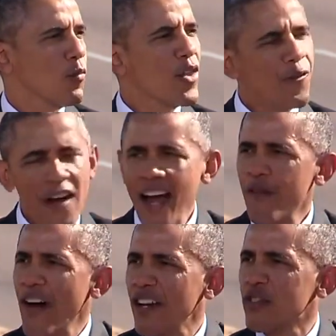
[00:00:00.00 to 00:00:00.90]
We're the
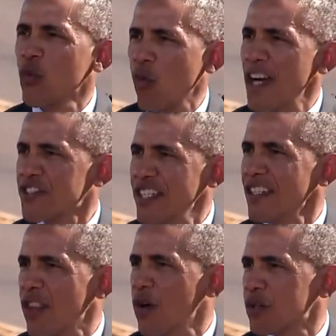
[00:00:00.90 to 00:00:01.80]
firefighters who rushed
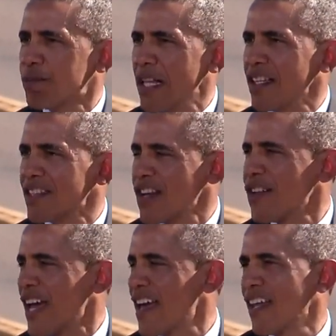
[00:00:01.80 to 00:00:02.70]
into those buildings
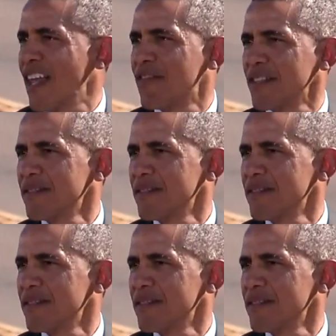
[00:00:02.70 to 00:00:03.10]
on 9/11,